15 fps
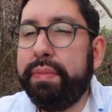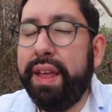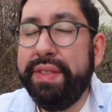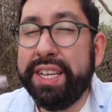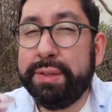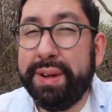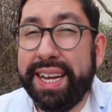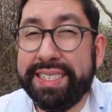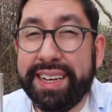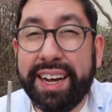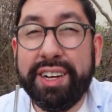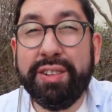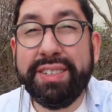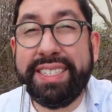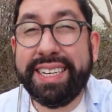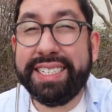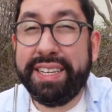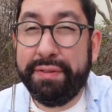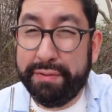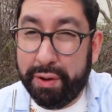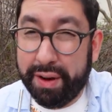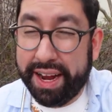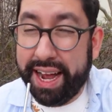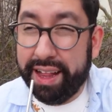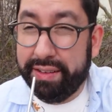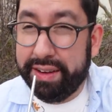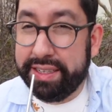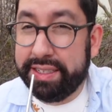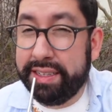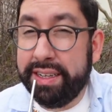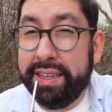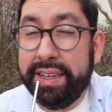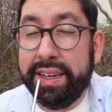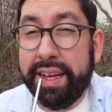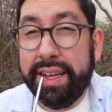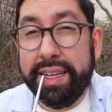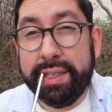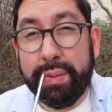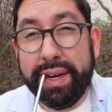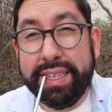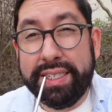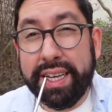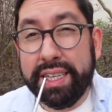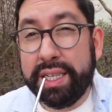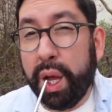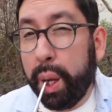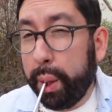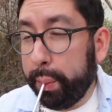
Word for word: This one has 164 calories, is what it says.